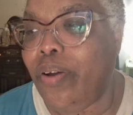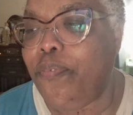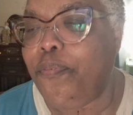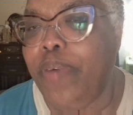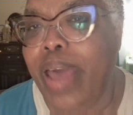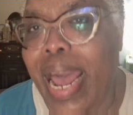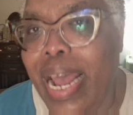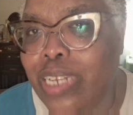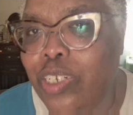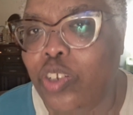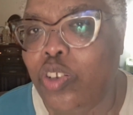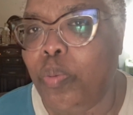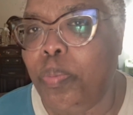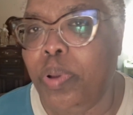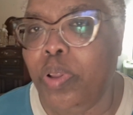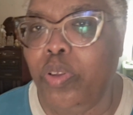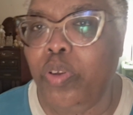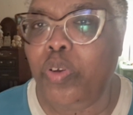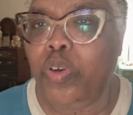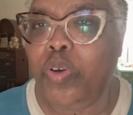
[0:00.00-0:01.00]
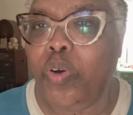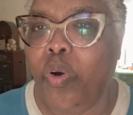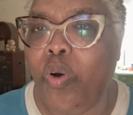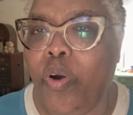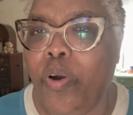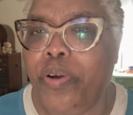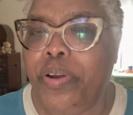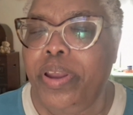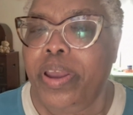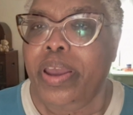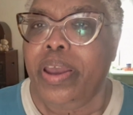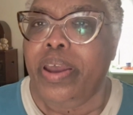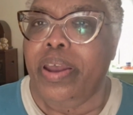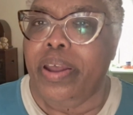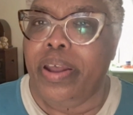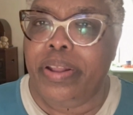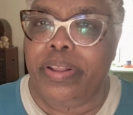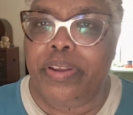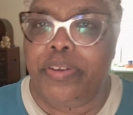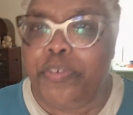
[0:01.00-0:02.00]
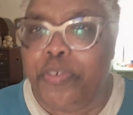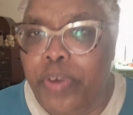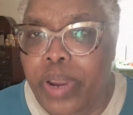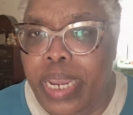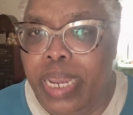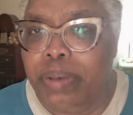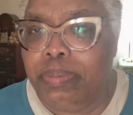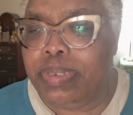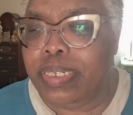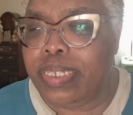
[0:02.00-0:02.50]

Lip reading: fashionable New York, the dream